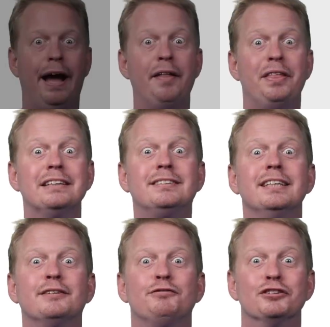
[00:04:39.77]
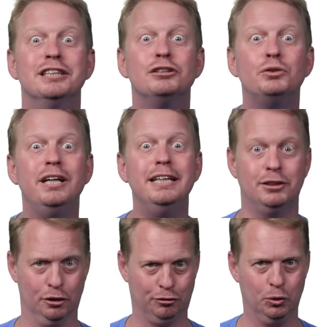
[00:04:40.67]
And that's it for this
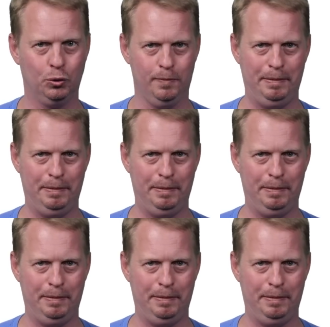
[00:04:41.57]
release of Google